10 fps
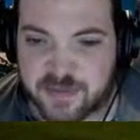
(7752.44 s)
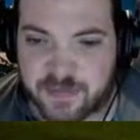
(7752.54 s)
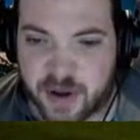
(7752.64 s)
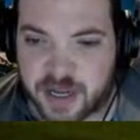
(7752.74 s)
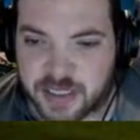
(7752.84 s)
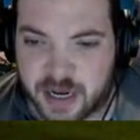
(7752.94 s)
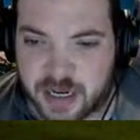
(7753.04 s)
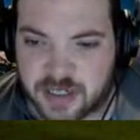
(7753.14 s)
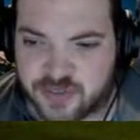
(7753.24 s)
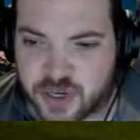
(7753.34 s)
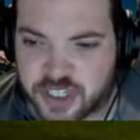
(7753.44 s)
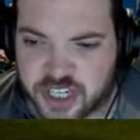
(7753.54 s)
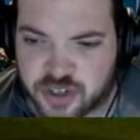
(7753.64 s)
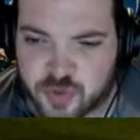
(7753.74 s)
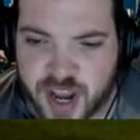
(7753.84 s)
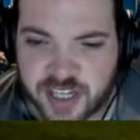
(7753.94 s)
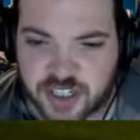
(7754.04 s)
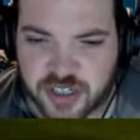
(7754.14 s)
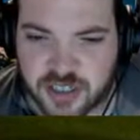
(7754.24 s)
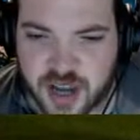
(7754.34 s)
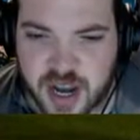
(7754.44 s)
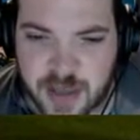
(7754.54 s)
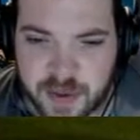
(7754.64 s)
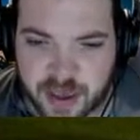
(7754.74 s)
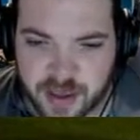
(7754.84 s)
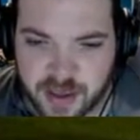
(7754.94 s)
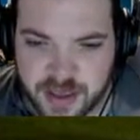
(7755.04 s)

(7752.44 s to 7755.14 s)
of Martin Tyler's voice. It just raised just a tiny bit,